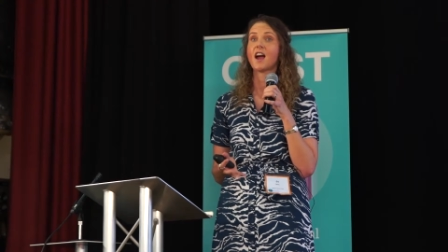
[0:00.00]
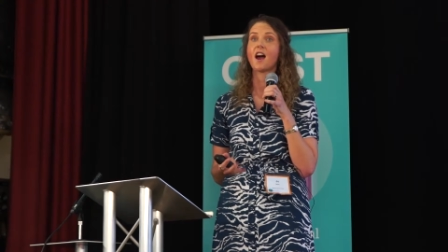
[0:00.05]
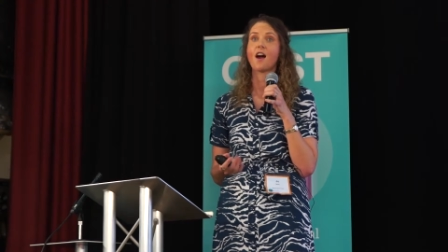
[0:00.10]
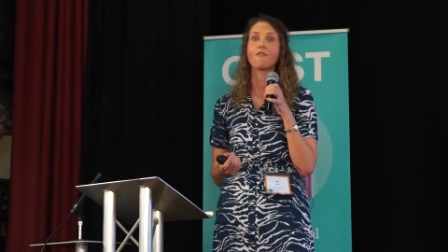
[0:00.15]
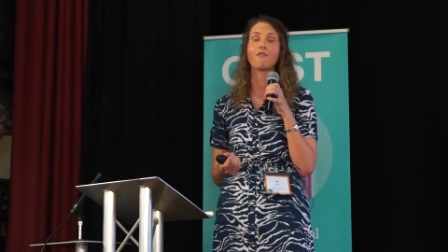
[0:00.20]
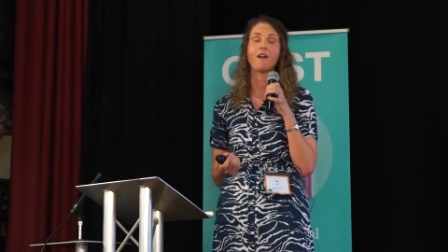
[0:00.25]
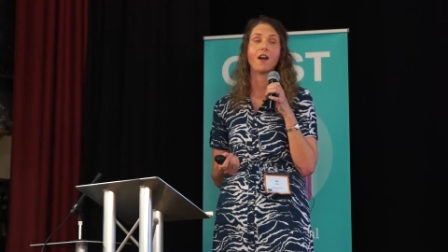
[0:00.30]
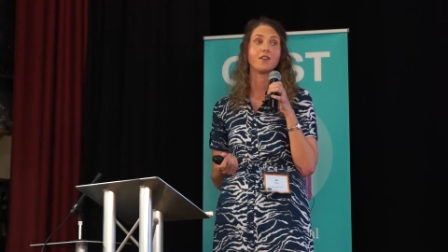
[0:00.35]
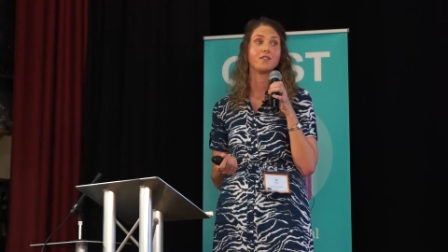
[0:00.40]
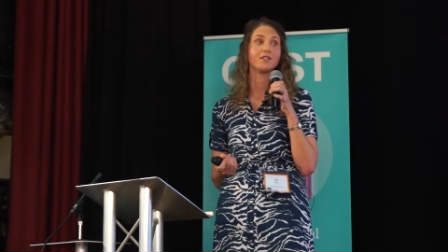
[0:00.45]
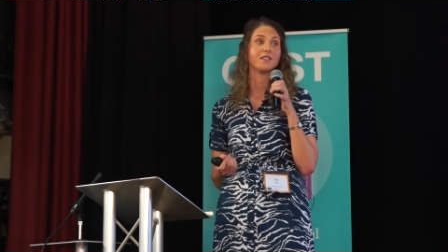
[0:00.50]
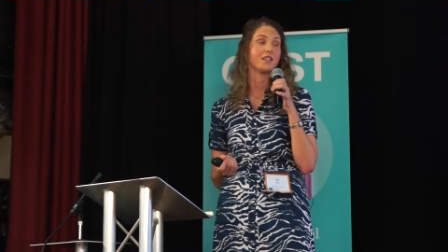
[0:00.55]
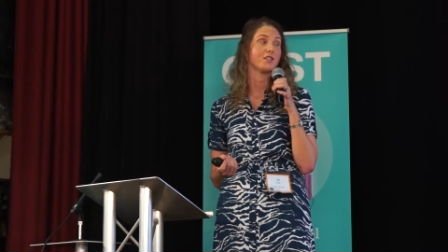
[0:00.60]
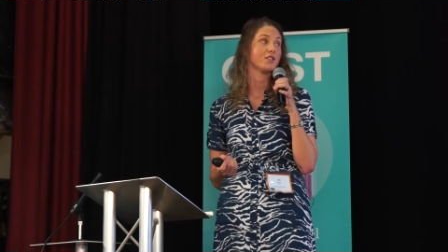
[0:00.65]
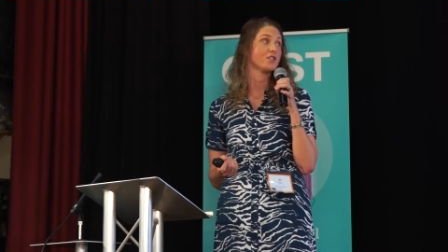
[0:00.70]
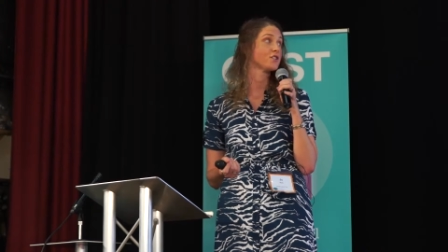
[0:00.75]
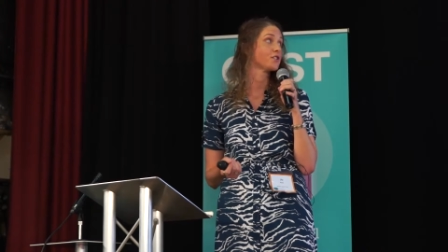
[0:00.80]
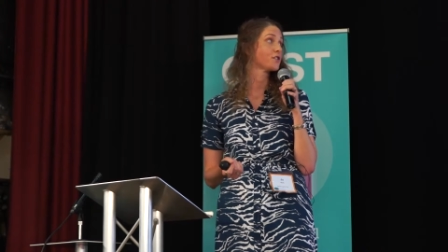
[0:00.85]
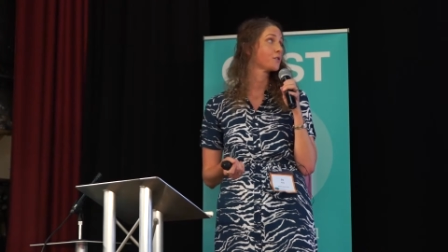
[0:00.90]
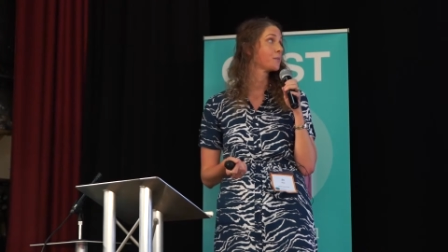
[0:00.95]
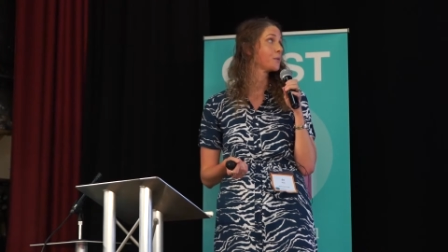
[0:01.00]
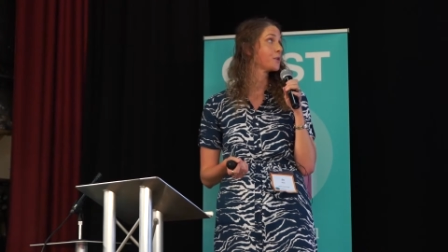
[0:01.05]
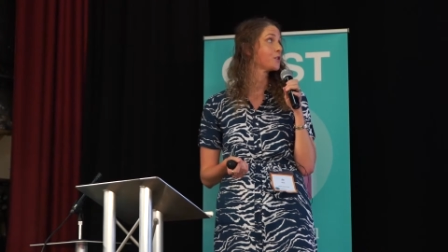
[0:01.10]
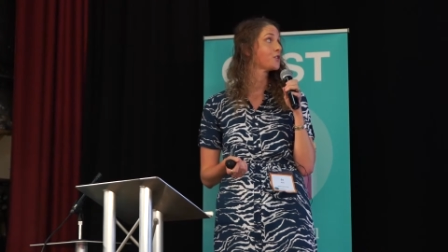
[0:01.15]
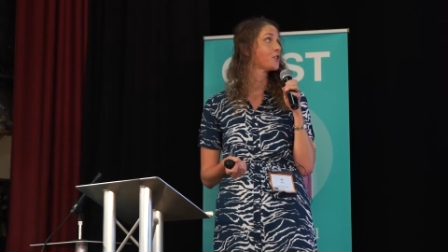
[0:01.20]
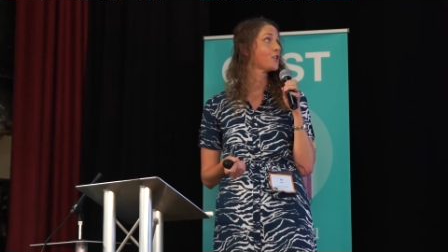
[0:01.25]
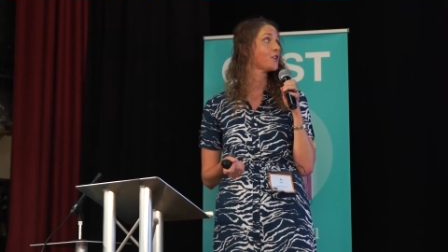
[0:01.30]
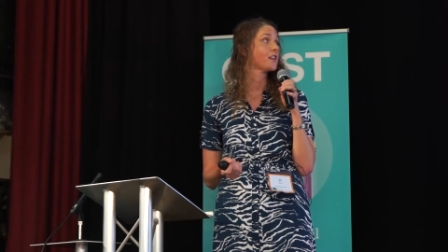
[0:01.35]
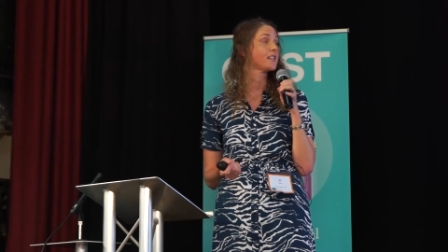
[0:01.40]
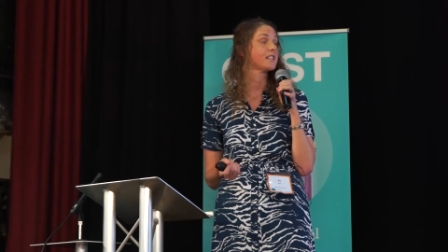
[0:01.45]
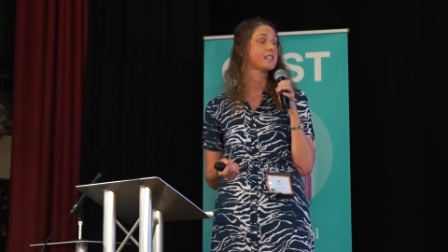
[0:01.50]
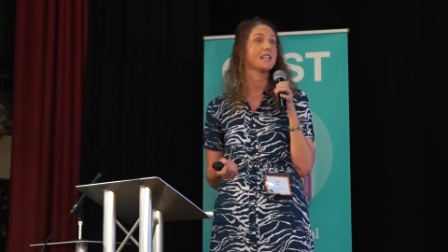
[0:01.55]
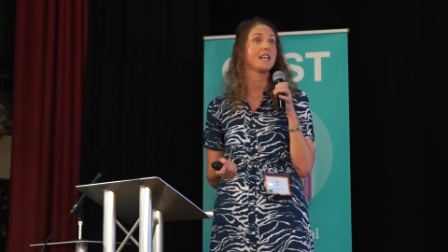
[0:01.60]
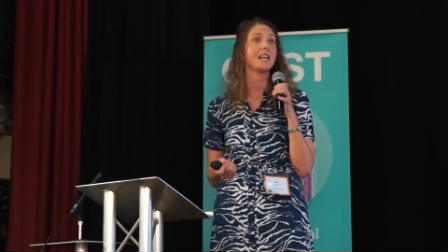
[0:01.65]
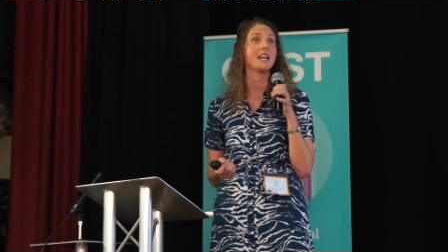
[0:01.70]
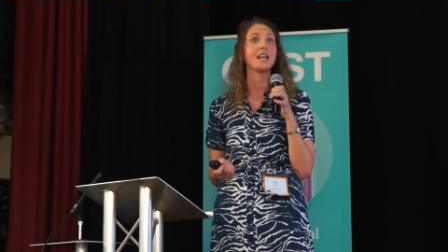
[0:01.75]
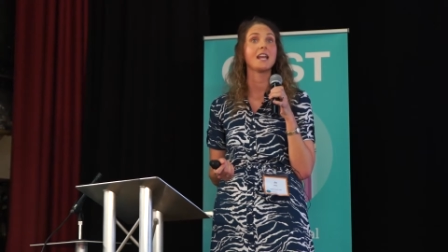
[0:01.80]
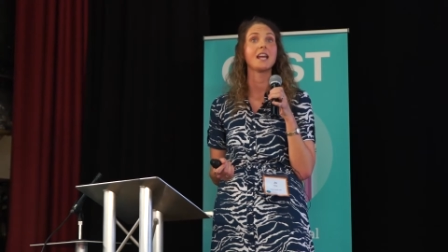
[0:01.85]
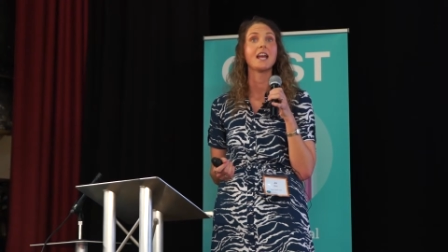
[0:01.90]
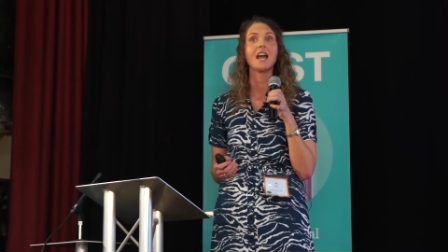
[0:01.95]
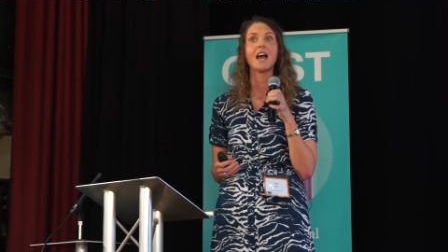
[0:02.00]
around digital maturity.